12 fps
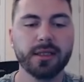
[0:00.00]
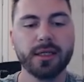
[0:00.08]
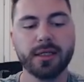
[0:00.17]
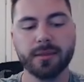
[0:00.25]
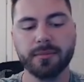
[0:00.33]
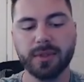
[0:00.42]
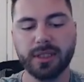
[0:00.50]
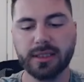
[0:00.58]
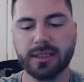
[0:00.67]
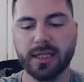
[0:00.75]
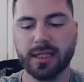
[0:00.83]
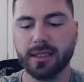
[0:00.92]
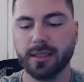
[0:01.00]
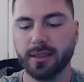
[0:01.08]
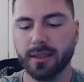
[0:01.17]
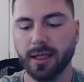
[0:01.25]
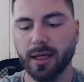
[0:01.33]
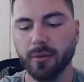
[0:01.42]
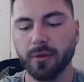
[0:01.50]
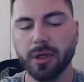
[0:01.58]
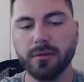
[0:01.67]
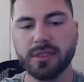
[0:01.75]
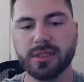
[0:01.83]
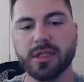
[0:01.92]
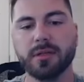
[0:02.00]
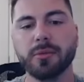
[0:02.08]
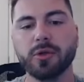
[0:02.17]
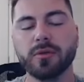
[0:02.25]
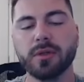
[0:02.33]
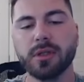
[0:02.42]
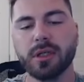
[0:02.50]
incomplete deck. We'll go into Sun and Moon.